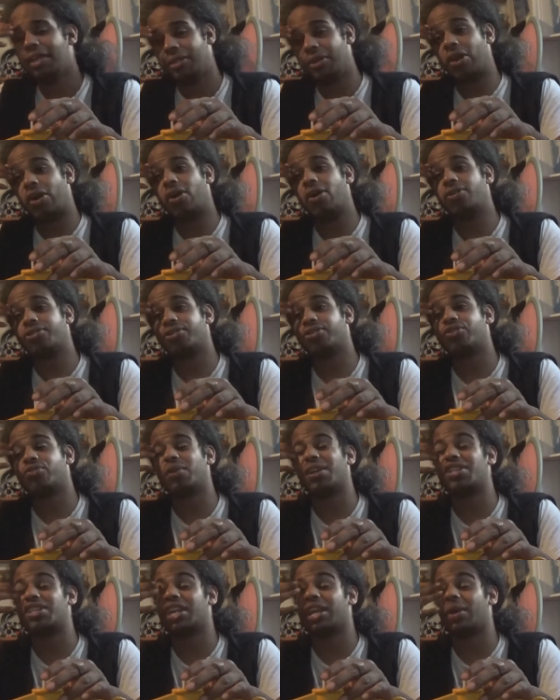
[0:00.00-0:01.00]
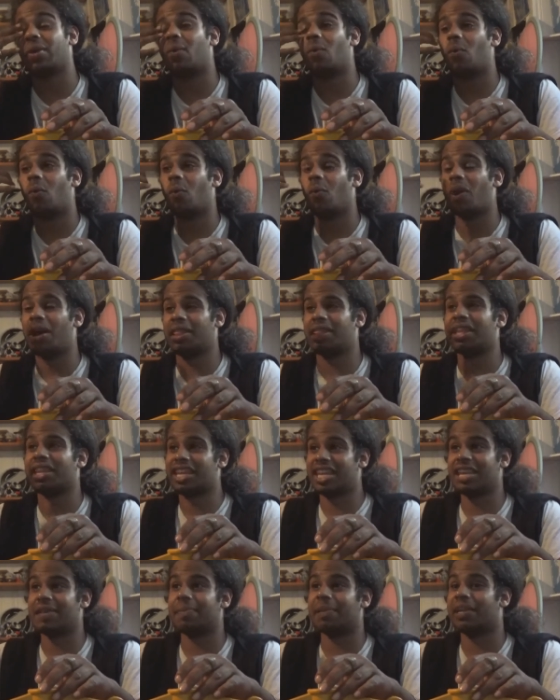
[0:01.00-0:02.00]
they're also switching what the
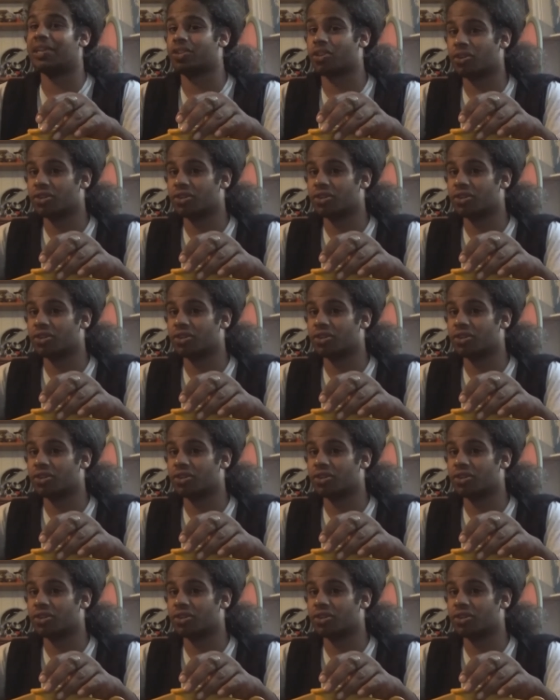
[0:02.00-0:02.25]
keyblade